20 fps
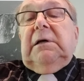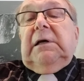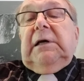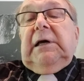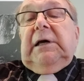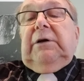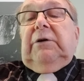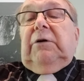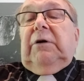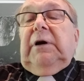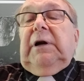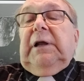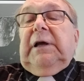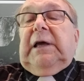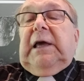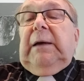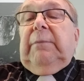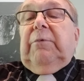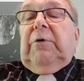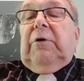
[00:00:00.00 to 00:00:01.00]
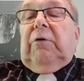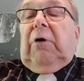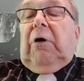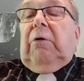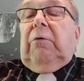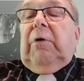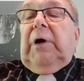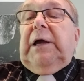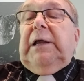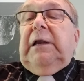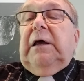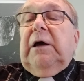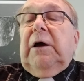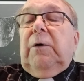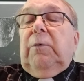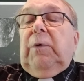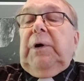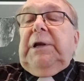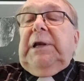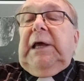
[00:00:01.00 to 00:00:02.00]
In order to keep growing,
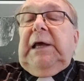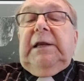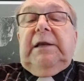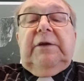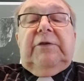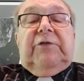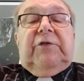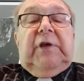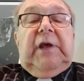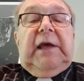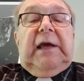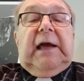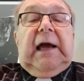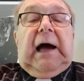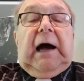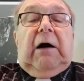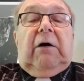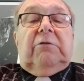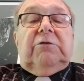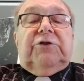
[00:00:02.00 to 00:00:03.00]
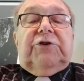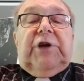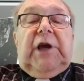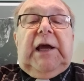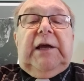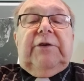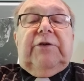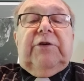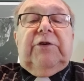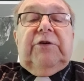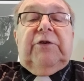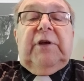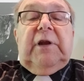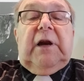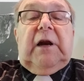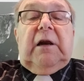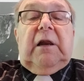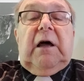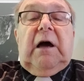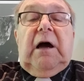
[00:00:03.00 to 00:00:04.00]
we need to seek out changes in
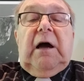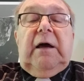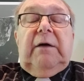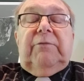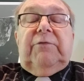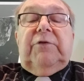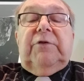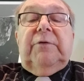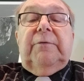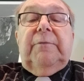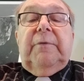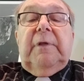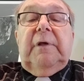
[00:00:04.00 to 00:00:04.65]
our lives.